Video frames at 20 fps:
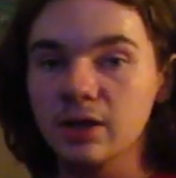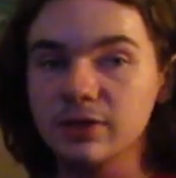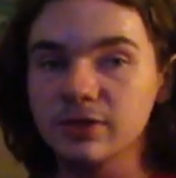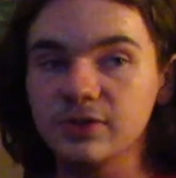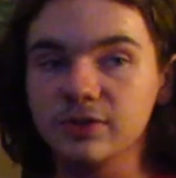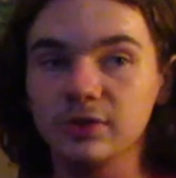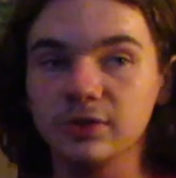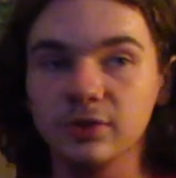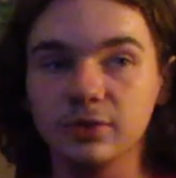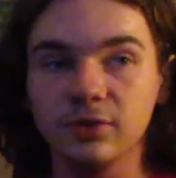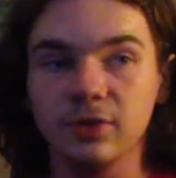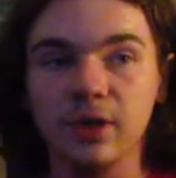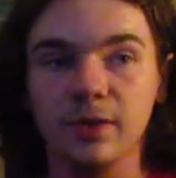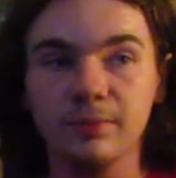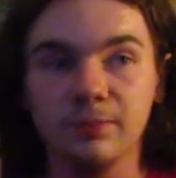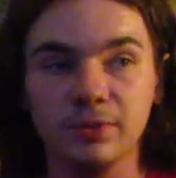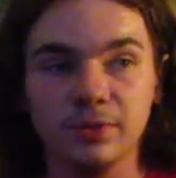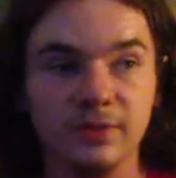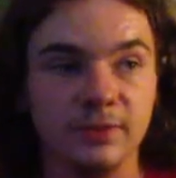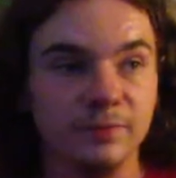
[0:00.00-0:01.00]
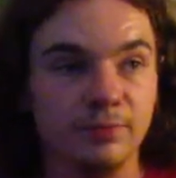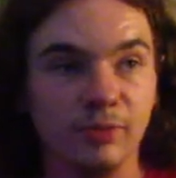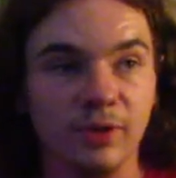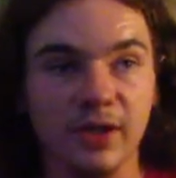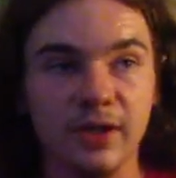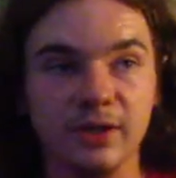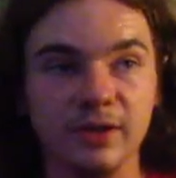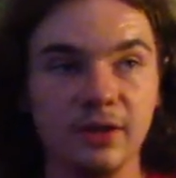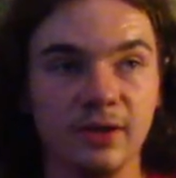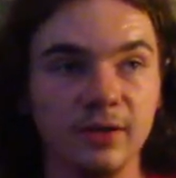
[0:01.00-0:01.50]
So I put the
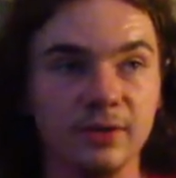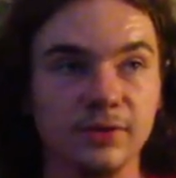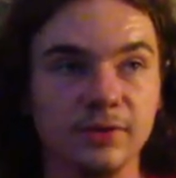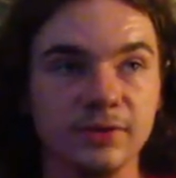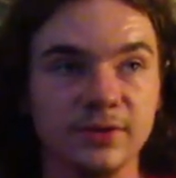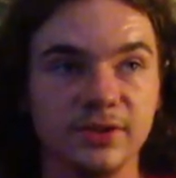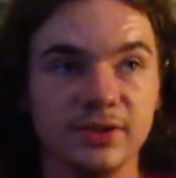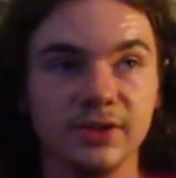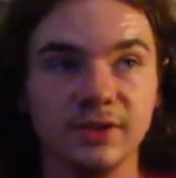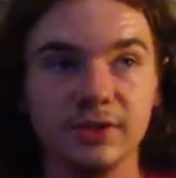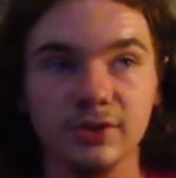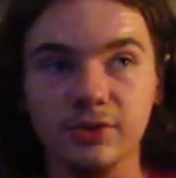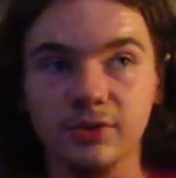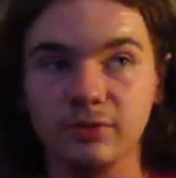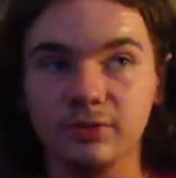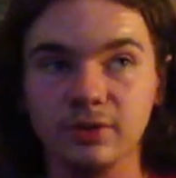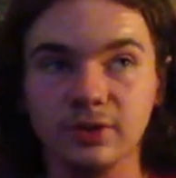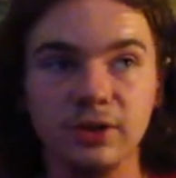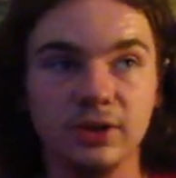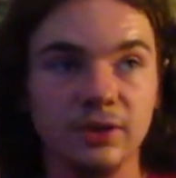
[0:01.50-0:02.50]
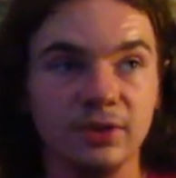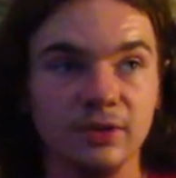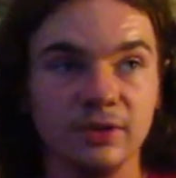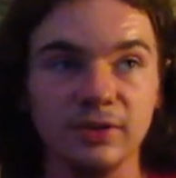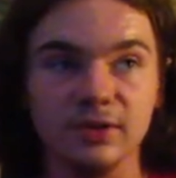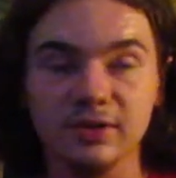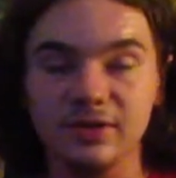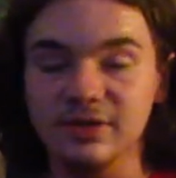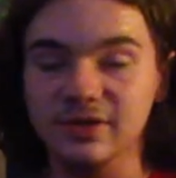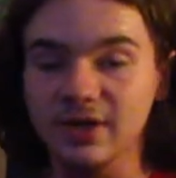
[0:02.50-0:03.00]
bright colors in the
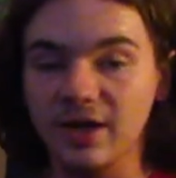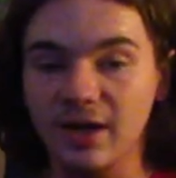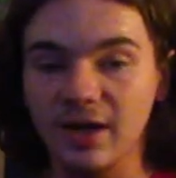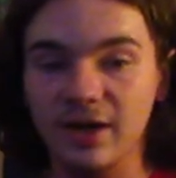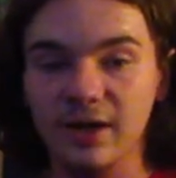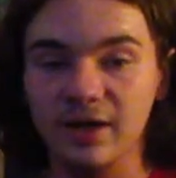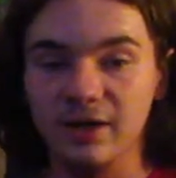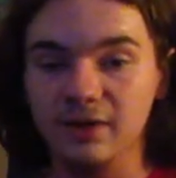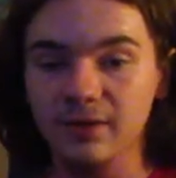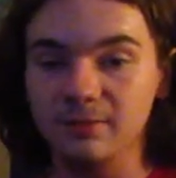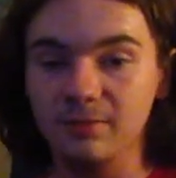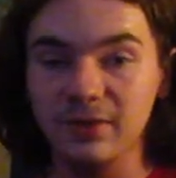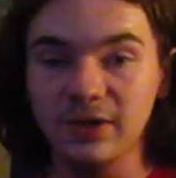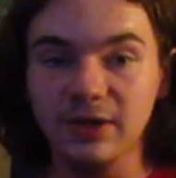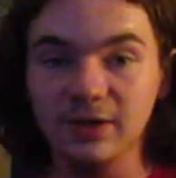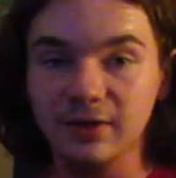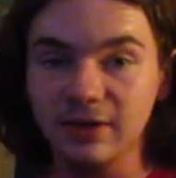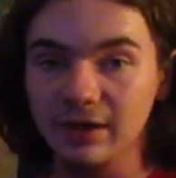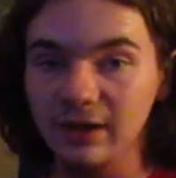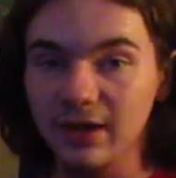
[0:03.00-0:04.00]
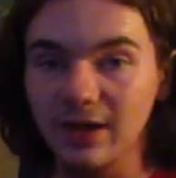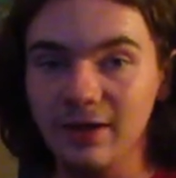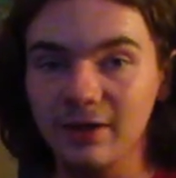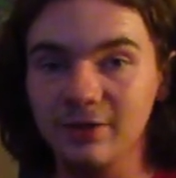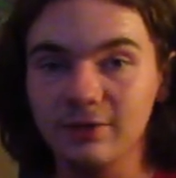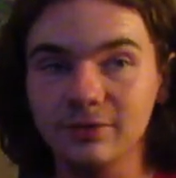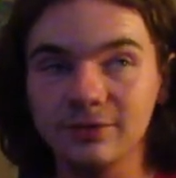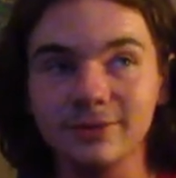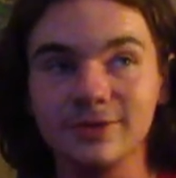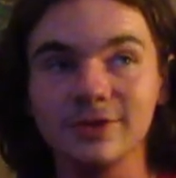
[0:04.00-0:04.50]
green, the sky, the pink
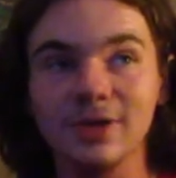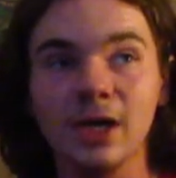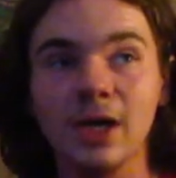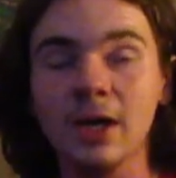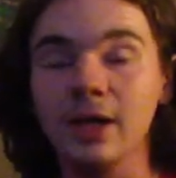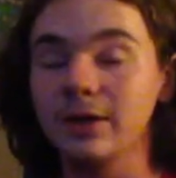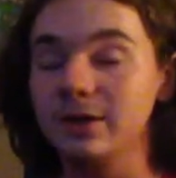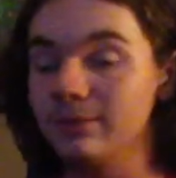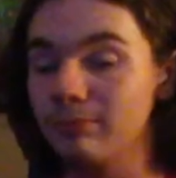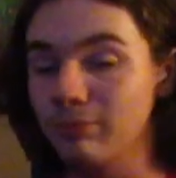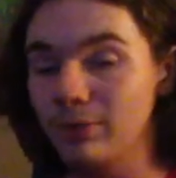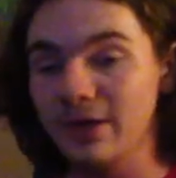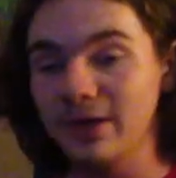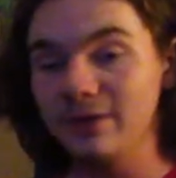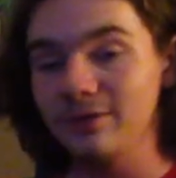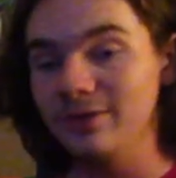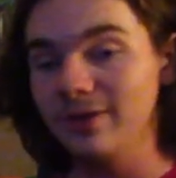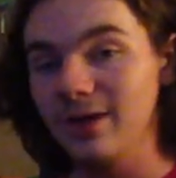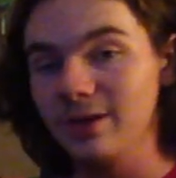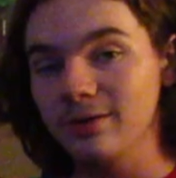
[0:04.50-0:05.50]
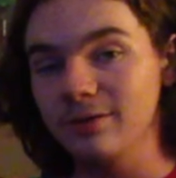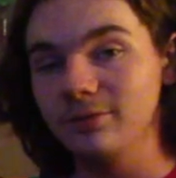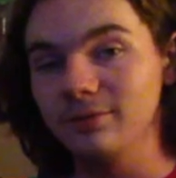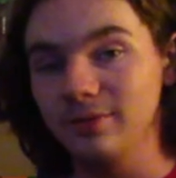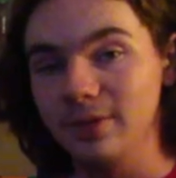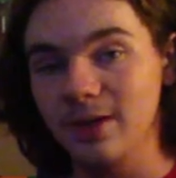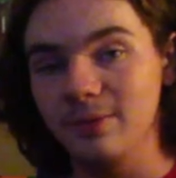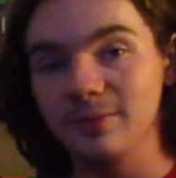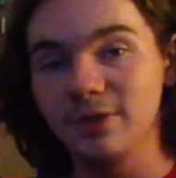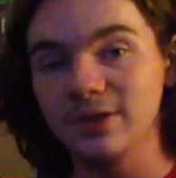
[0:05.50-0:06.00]
clouds, the bright yellow
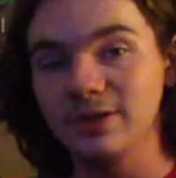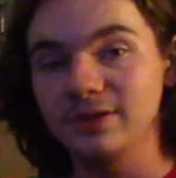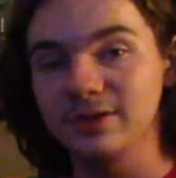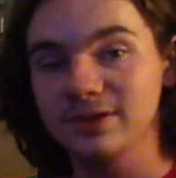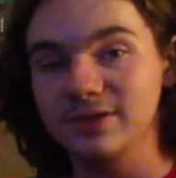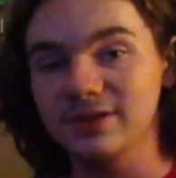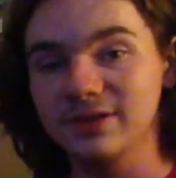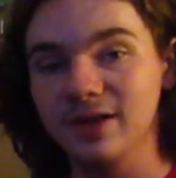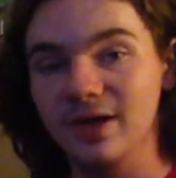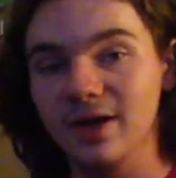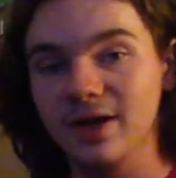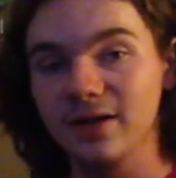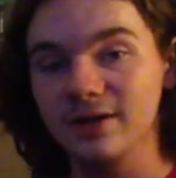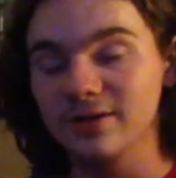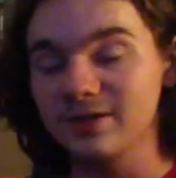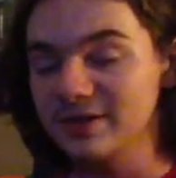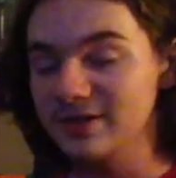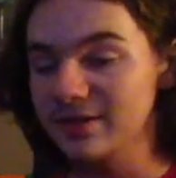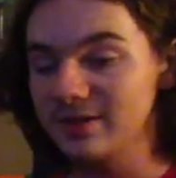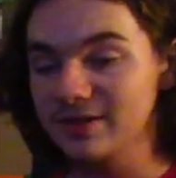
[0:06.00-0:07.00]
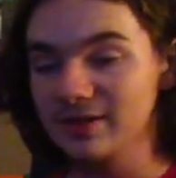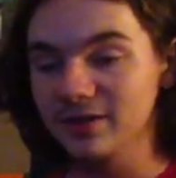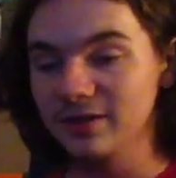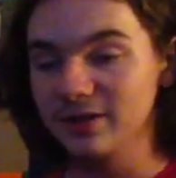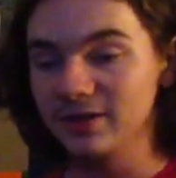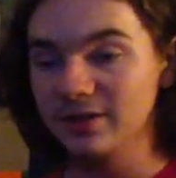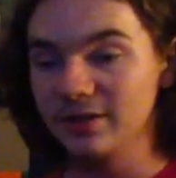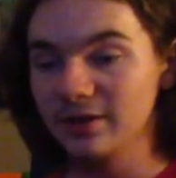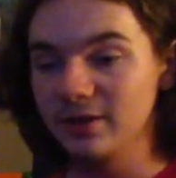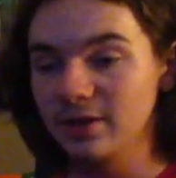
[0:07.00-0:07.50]
lemon in the sky is the
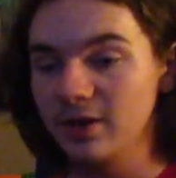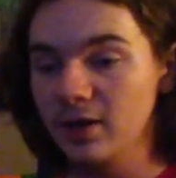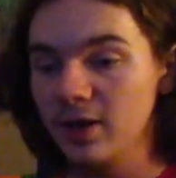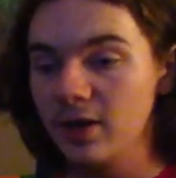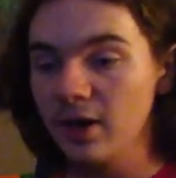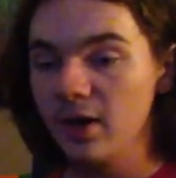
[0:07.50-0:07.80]
sun.